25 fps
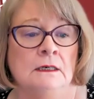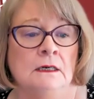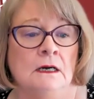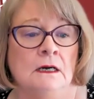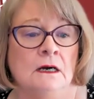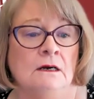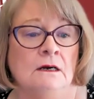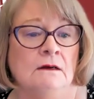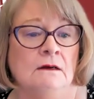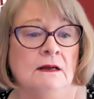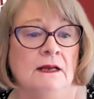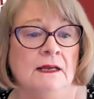
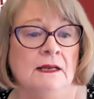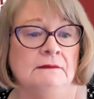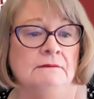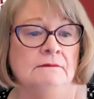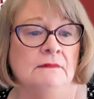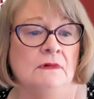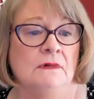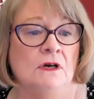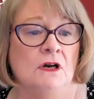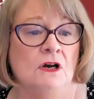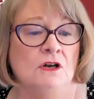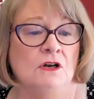All right,
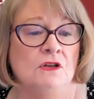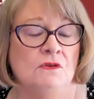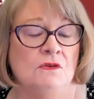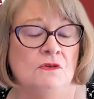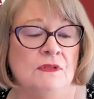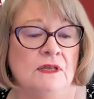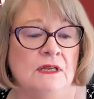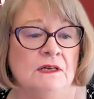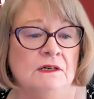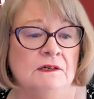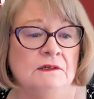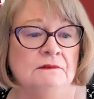are you
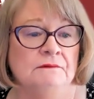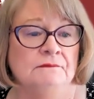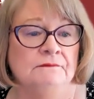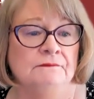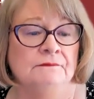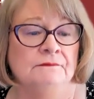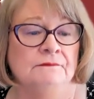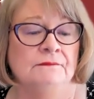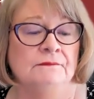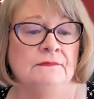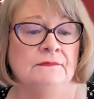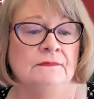there?
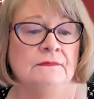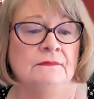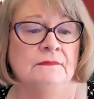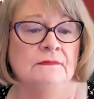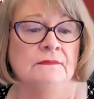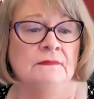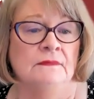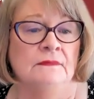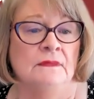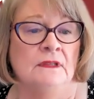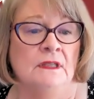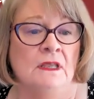
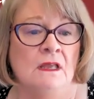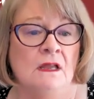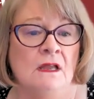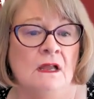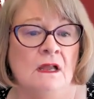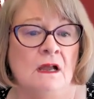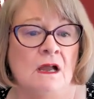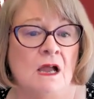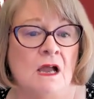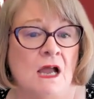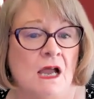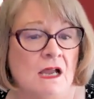
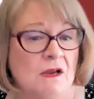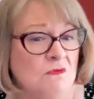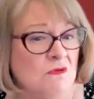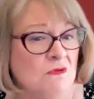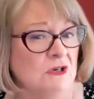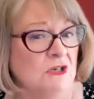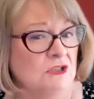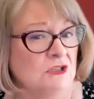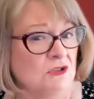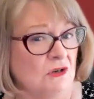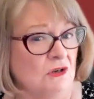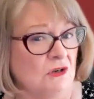I want
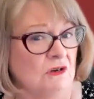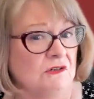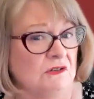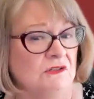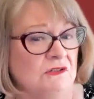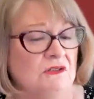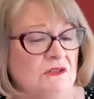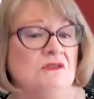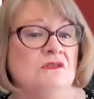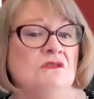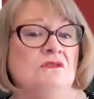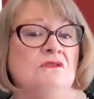to talk
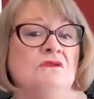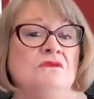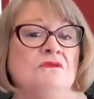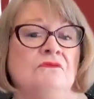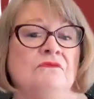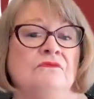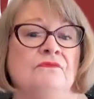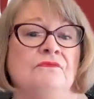to you.